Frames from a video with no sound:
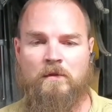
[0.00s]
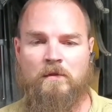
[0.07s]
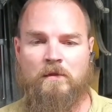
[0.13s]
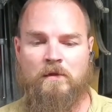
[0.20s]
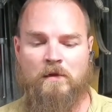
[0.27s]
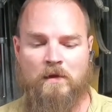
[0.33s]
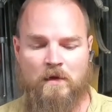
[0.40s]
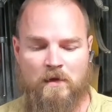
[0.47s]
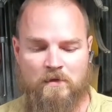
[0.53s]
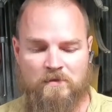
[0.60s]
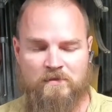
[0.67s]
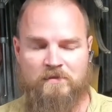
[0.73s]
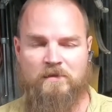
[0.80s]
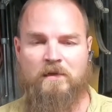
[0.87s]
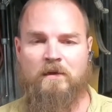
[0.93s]
that not a
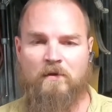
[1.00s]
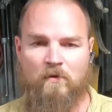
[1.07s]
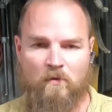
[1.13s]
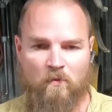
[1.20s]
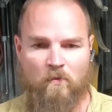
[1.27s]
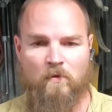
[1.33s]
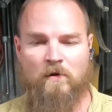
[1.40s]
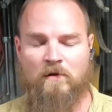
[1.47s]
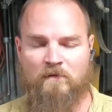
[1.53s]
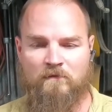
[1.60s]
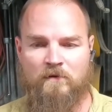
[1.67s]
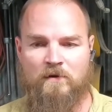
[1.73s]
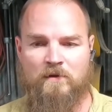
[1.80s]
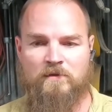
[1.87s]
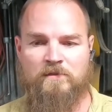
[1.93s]
single one of
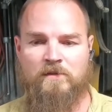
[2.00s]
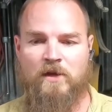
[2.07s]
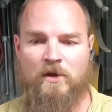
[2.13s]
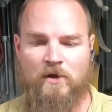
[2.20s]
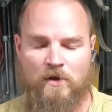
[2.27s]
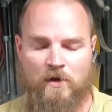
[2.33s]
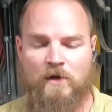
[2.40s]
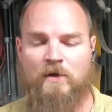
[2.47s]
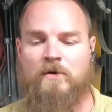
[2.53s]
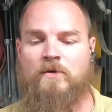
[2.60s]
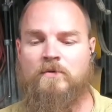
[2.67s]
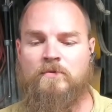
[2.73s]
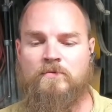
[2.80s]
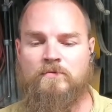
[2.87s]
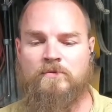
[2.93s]
us
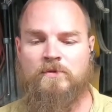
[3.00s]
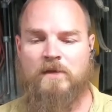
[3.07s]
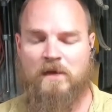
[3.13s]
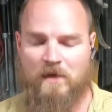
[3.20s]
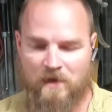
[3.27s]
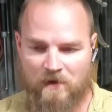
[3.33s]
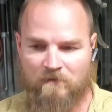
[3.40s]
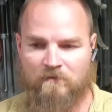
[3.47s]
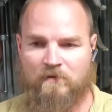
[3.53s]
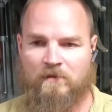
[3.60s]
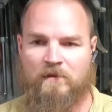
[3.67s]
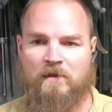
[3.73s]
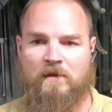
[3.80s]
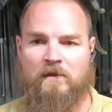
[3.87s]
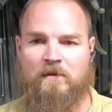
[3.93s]
knows
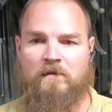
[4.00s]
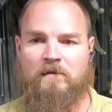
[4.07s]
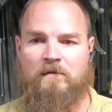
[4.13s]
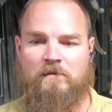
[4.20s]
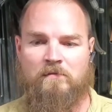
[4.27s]
everything